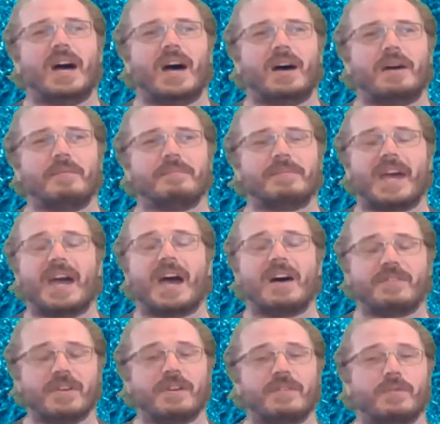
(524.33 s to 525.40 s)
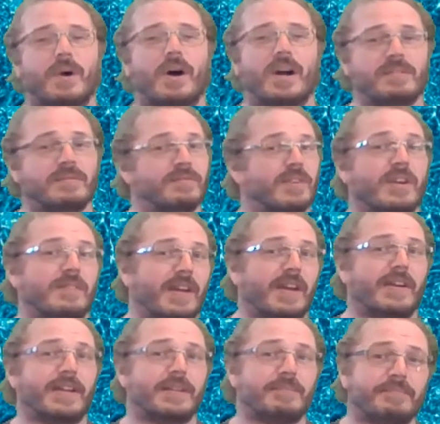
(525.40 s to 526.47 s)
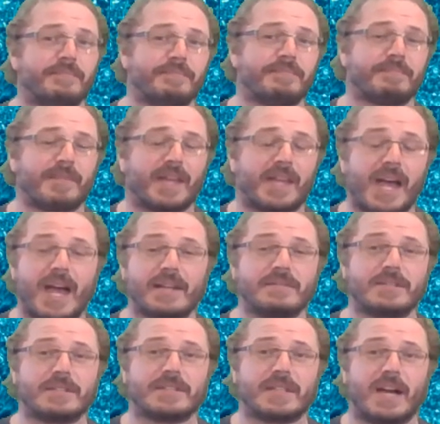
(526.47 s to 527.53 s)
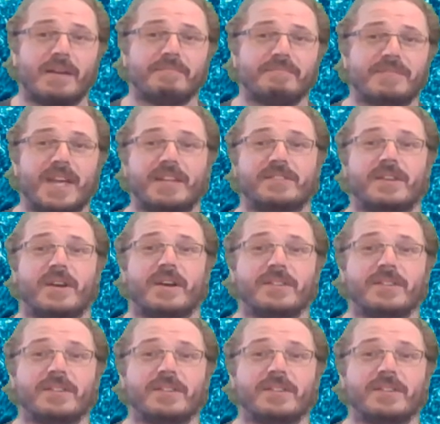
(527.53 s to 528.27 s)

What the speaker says: they are very wide and very varied. Okay, look, thanks, guys.